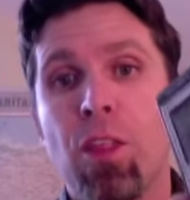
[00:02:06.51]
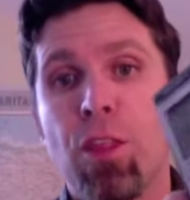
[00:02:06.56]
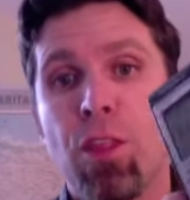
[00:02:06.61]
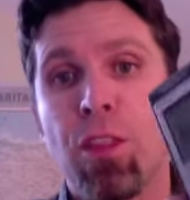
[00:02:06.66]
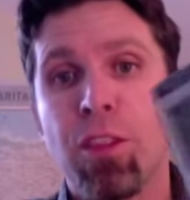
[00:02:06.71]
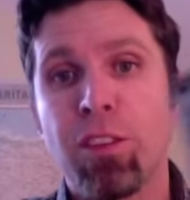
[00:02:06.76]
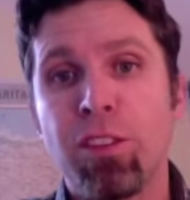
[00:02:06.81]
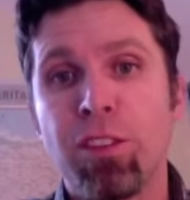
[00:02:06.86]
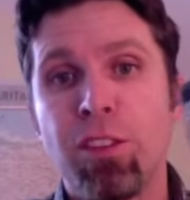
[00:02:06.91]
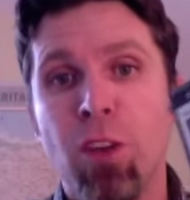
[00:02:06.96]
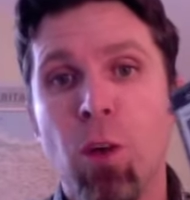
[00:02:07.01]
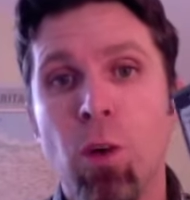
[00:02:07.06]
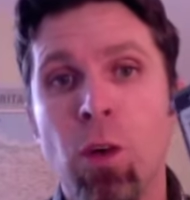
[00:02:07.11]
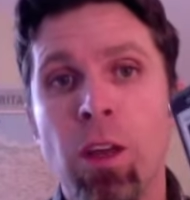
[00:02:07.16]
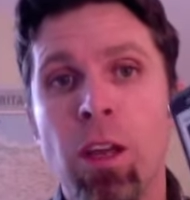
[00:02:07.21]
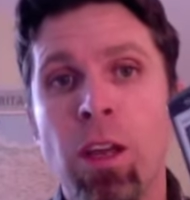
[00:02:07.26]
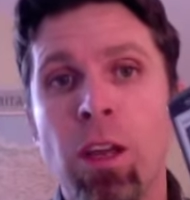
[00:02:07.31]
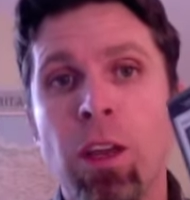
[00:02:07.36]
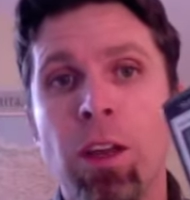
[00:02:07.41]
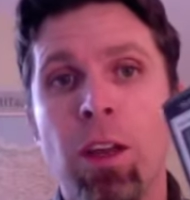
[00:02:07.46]
The
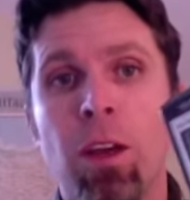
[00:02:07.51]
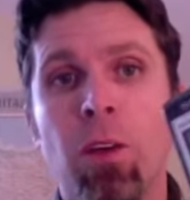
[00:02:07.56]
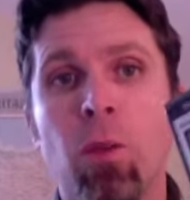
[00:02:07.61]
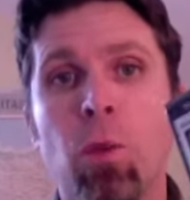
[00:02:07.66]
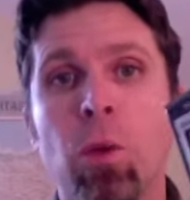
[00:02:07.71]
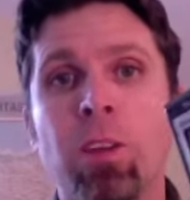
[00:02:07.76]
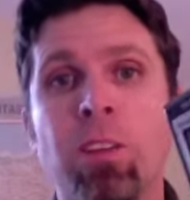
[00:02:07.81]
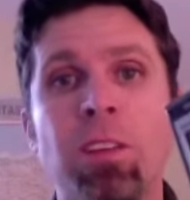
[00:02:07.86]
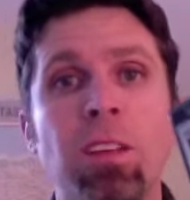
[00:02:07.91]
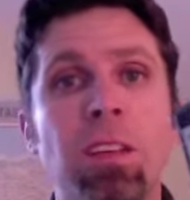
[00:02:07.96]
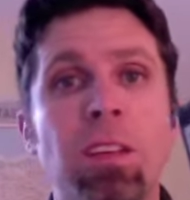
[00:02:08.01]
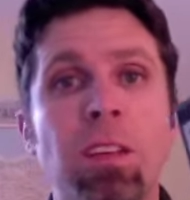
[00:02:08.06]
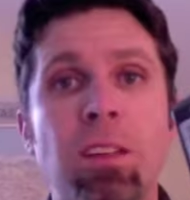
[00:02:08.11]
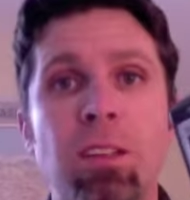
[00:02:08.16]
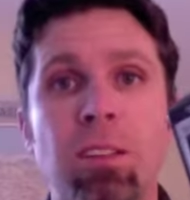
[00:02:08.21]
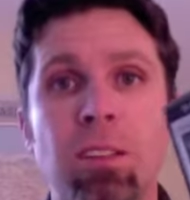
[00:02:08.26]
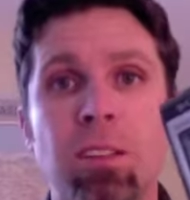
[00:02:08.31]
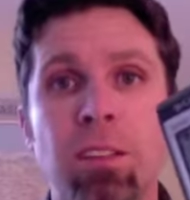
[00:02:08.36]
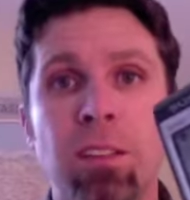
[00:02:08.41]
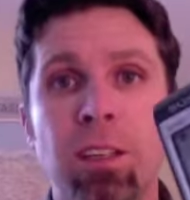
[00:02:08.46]
Sony was
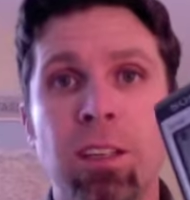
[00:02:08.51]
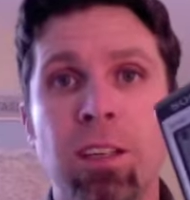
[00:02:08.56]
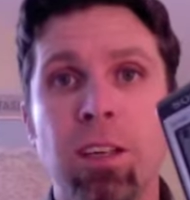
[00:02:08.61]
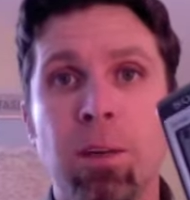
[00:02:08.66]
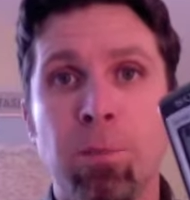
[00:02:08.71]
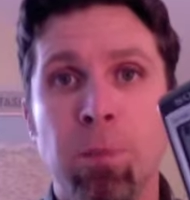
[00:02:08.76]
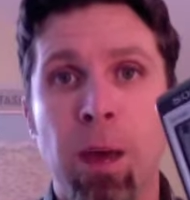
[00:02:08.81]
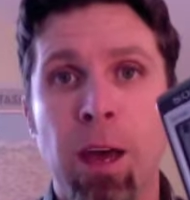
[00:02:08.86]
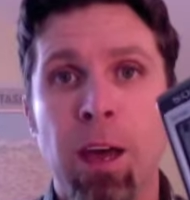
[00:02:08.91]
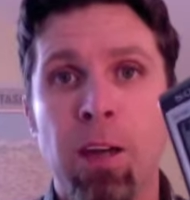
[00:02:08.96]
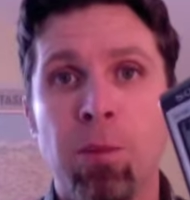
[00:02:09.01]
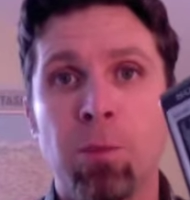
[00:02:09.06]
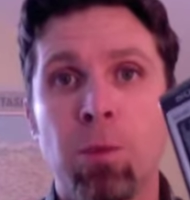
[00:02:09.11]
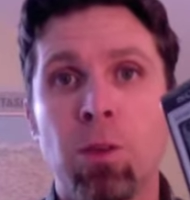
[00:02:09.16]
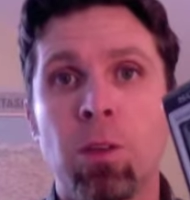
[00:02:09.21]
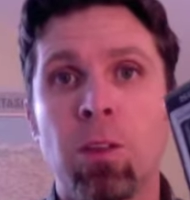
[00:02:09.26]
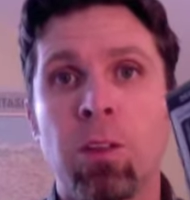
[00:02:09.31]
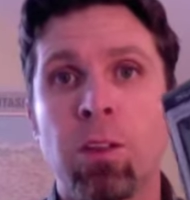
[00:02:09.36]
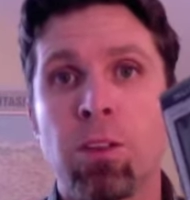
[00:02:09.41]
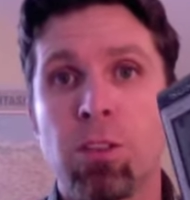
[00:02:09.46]
easily
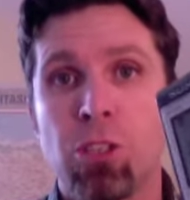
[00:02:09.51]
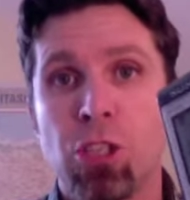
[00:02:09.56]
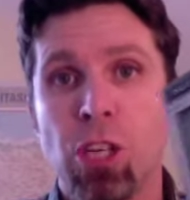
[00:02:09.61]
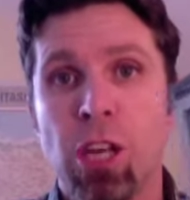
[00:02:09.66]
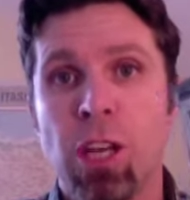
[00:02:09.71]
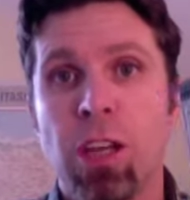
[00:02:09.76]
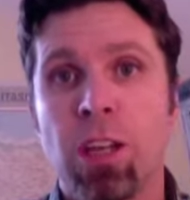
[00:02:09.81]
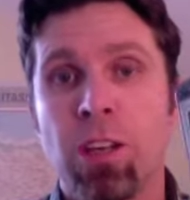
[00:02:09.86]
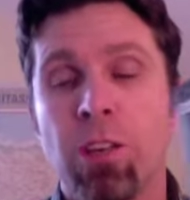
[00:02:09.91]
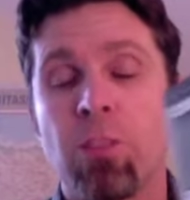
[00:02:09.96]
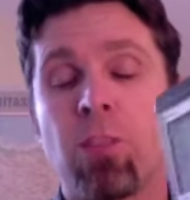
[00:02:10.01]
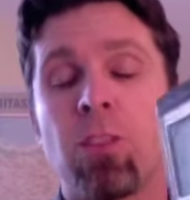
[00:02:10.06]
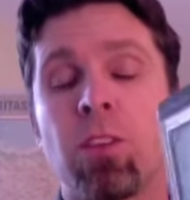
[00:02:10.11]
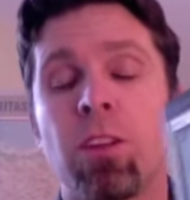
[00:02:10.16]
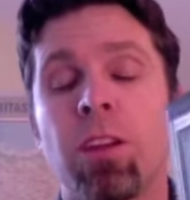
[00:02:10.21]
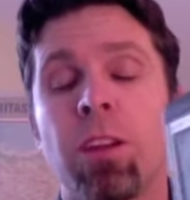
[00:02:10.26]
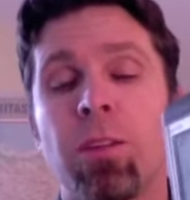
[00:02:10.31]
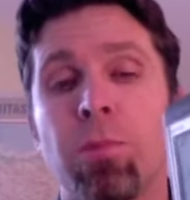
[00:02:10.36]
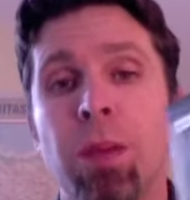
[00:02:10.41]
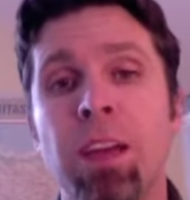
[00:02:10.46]
compatible in
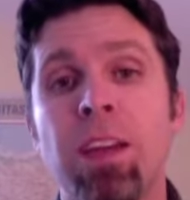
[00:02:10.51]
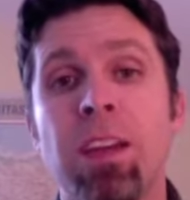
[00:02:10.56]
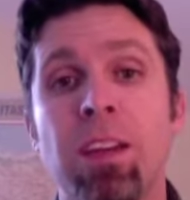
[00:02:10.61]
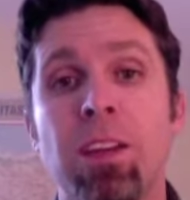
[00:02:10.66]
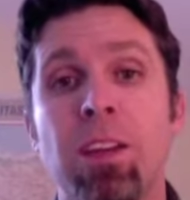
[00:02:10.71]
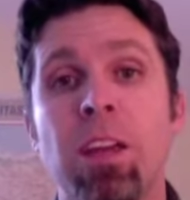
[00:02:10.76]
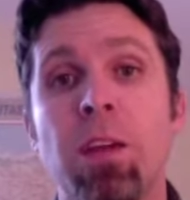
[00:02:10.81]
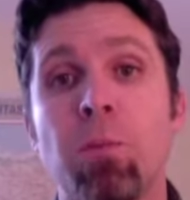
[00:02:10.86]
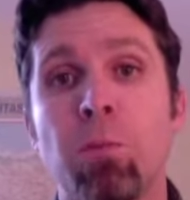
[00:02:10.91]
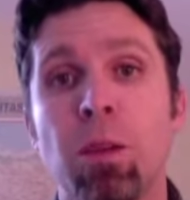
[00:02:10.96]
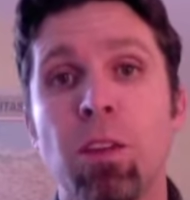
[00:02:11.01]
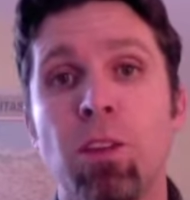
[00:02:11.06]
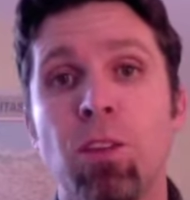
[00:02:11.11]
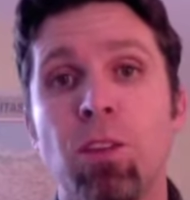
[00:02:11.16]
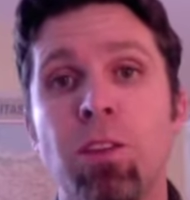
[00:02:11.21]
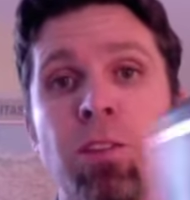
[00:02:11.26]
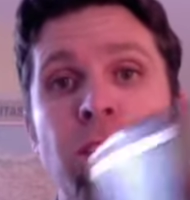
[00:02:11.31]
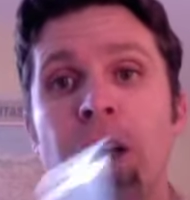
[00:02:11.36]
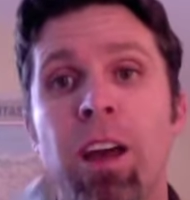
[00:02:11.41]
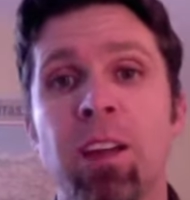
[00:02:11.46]
making
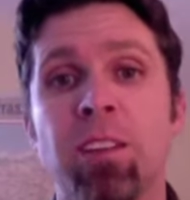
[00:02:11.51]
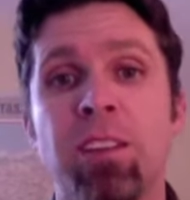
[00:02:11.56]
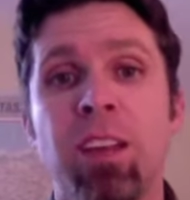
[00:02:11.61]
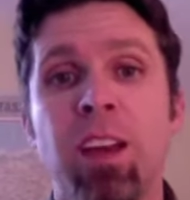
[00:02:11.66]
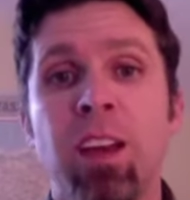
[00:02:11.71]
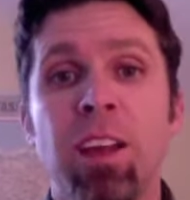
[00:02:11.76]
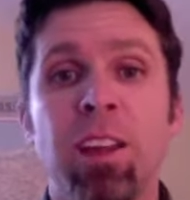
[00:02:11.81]
MP3 files.